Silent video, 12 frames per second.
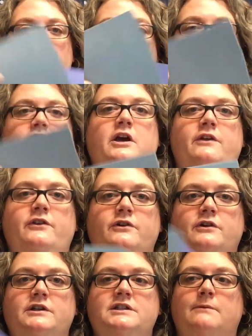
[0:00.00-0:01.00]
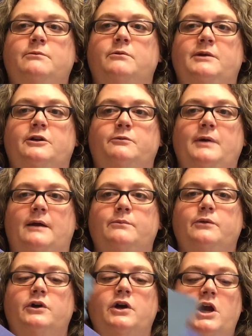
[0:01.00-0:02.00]
our other supplemental
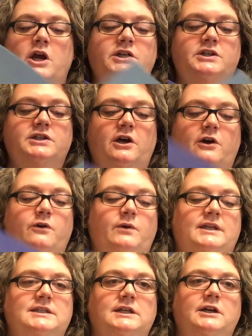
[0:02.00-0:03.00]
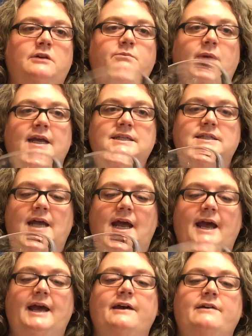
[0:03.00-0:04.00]
paper. So it's a good base to
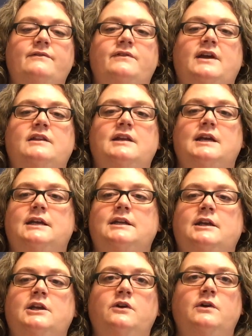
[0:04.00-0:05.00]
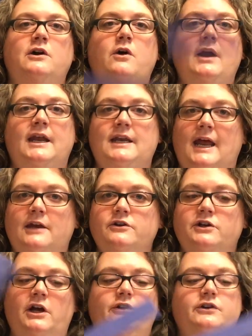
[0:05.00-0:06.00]
have, and then you can go ahead and add
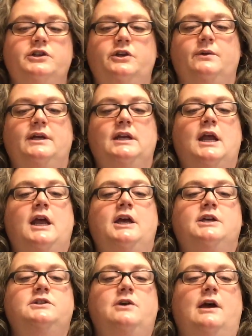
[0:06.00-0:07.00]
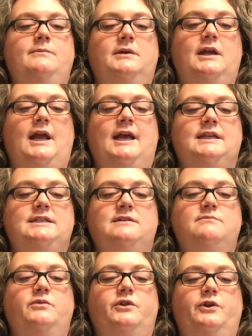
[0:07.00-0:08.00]
your color to it. So I'm going to add
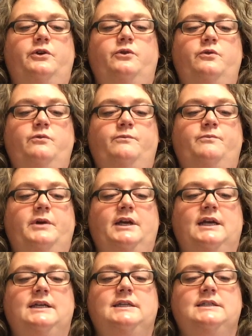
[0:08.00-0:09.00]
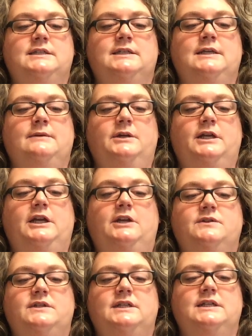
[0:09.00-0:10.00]
some blue because I'm going to
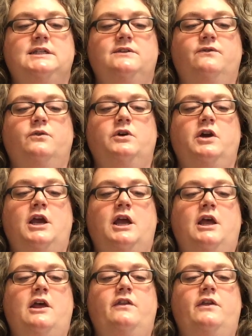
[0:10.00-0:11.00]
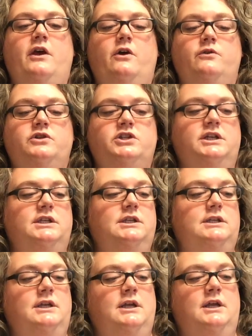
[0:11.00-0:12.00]
use this for the
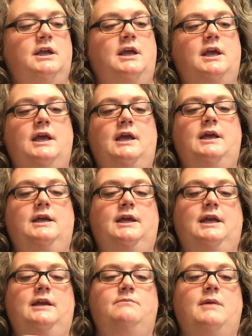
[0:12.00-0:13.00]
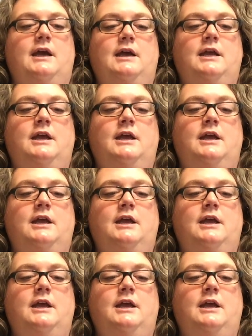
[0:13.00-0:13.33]
ocean in my